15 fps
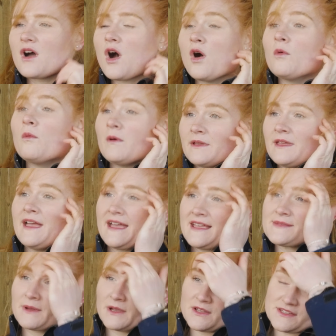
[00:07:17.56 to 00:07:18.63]
Oh,
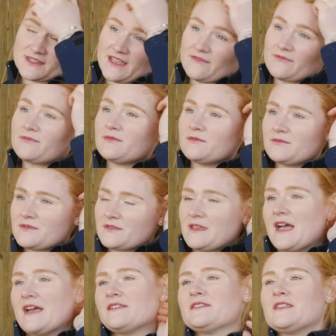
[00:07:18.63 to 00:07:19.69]
yes, because they've
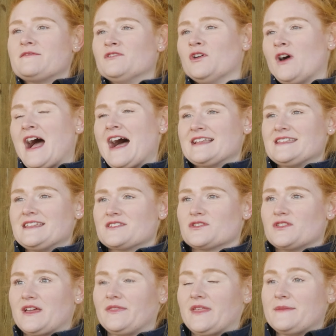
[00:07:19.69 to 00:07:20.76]
not had it,
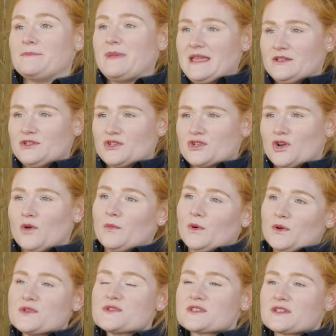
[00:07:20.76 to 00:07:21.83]
so then they binge almost.